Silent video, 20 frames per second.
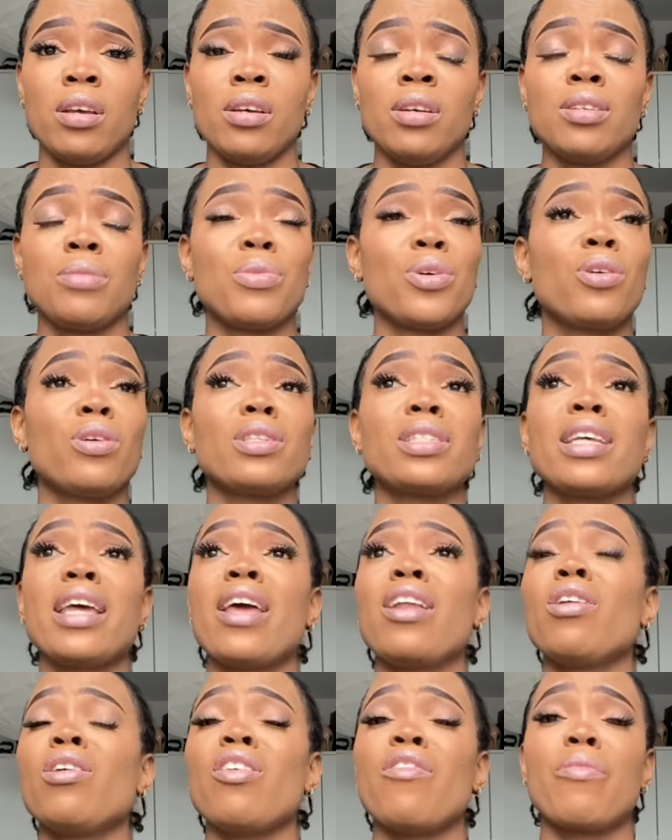because
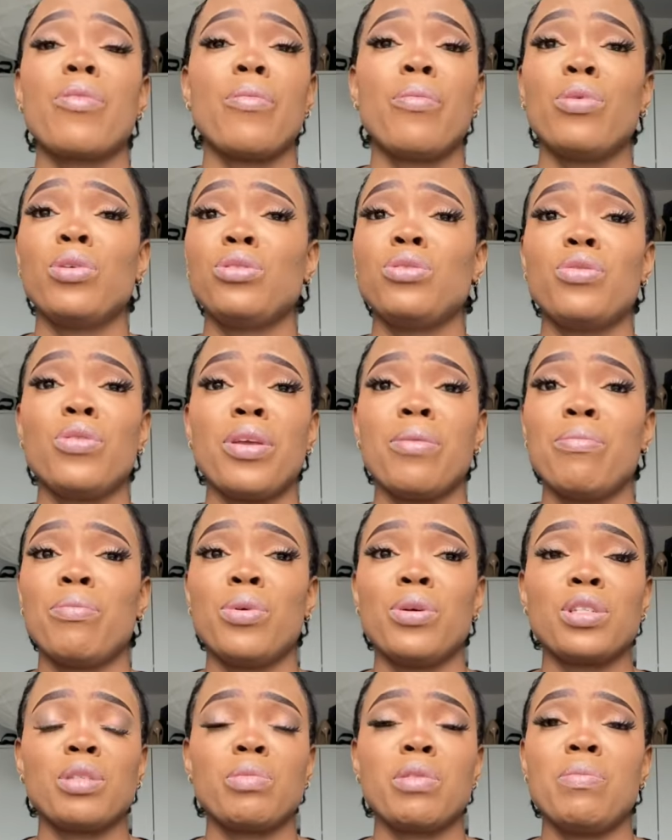a lot of people do
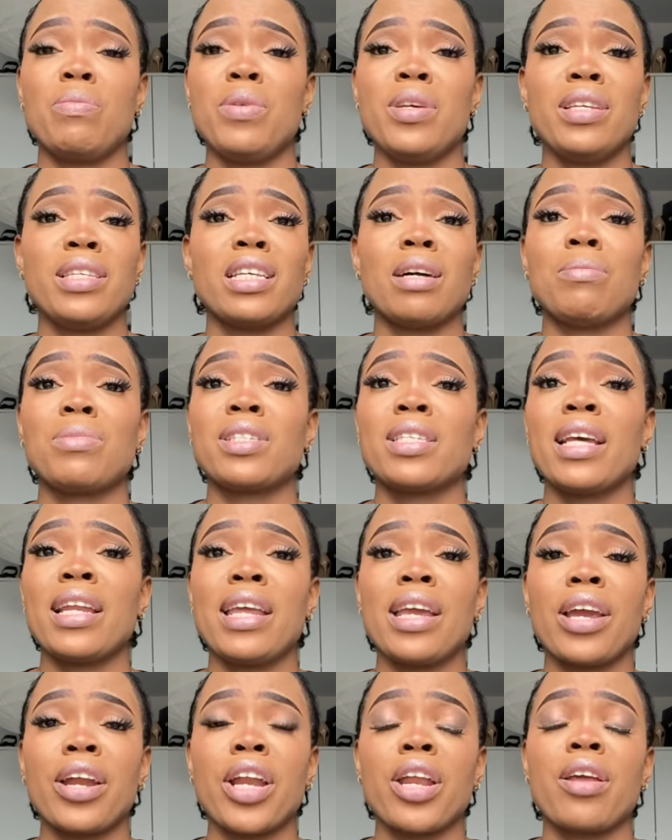inbox me, please, I'm
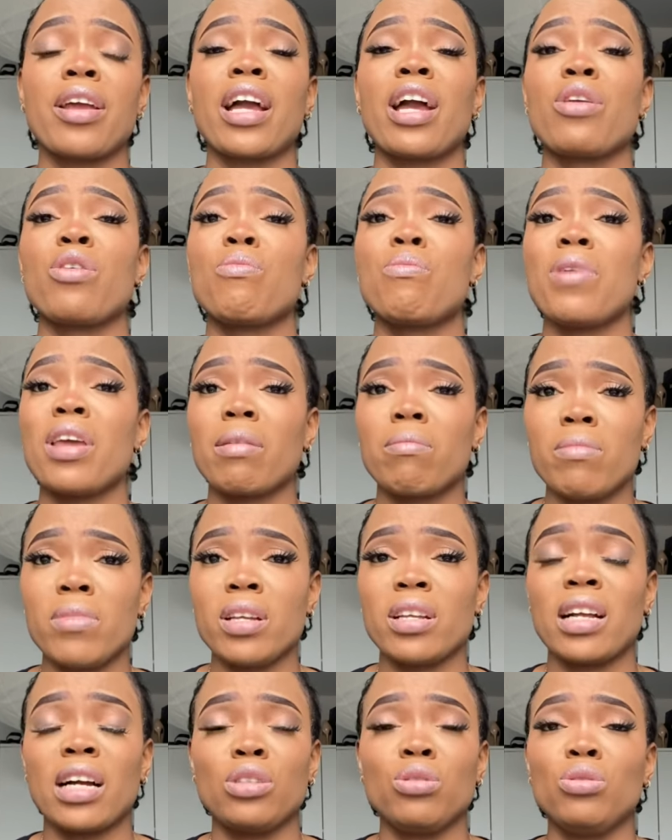selling cream, can
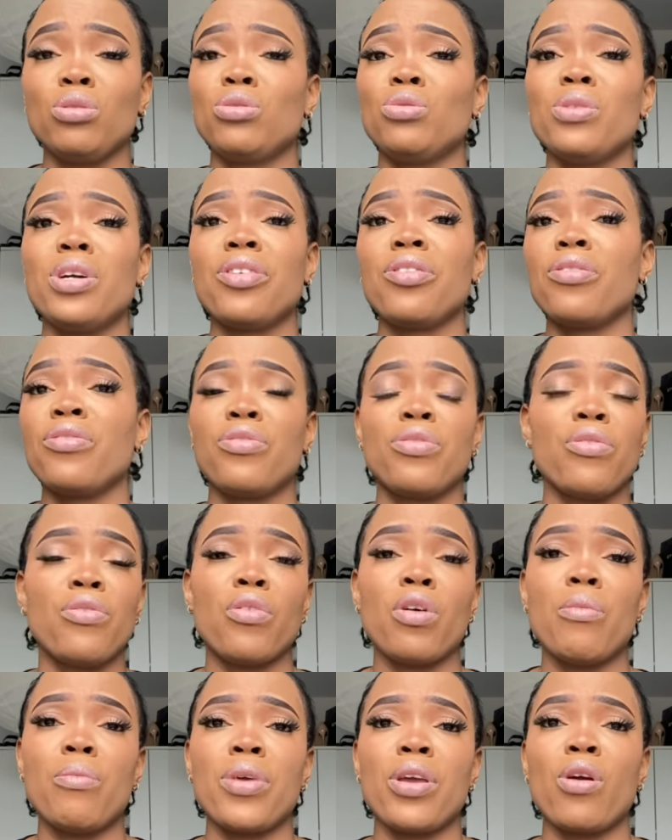you do a review
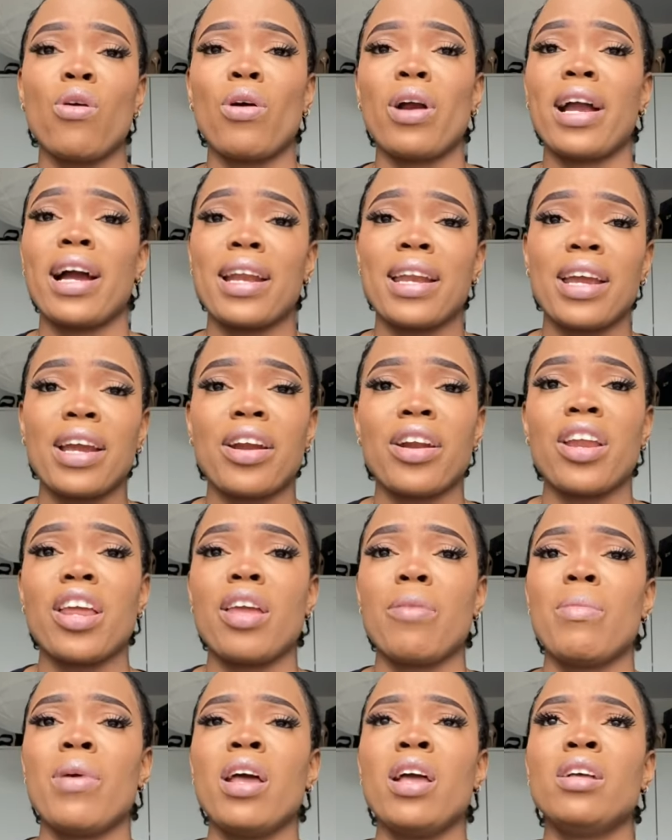for me, organic
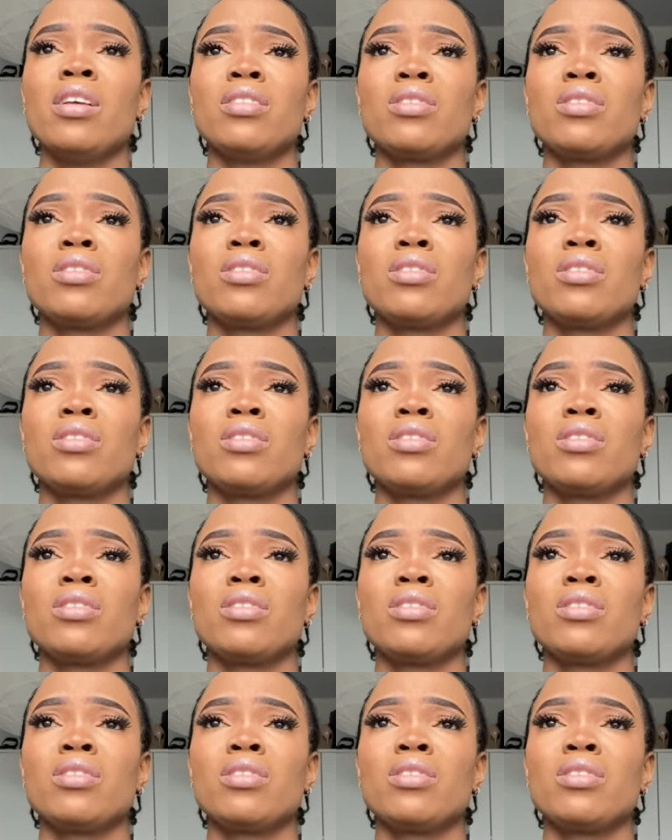cream,